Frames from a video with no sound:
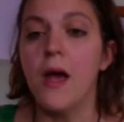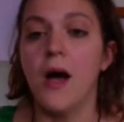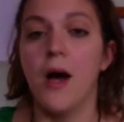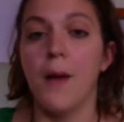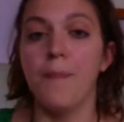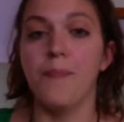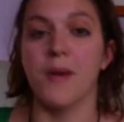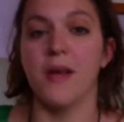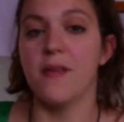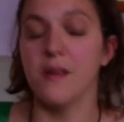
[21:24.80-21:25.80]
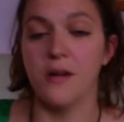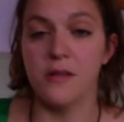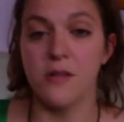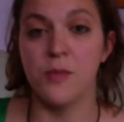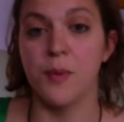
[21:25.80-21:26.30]
But I
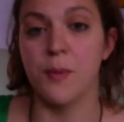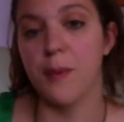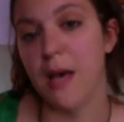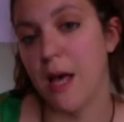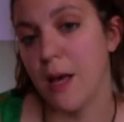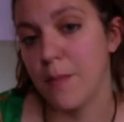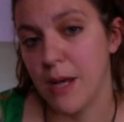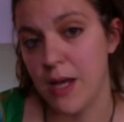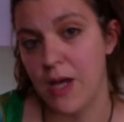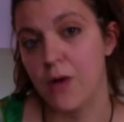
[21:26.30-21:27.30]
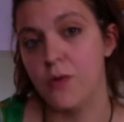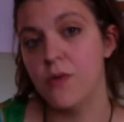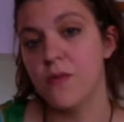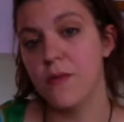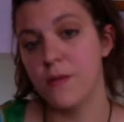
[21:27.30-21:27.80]
started to prepare my
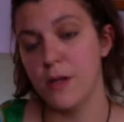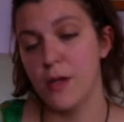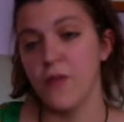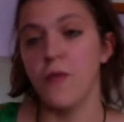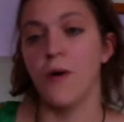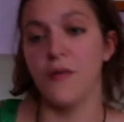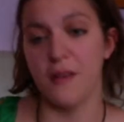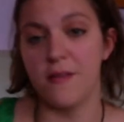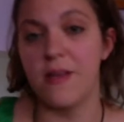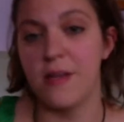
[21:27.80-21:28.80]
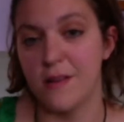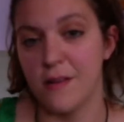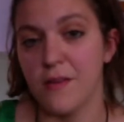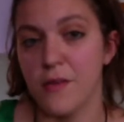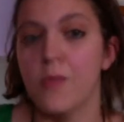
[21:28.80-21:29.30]
house for this
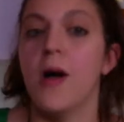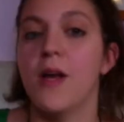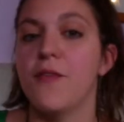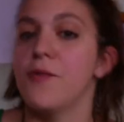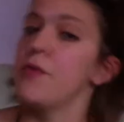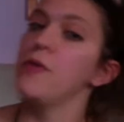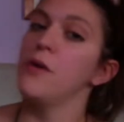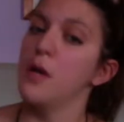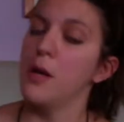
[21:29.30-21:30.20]
kitten's arrival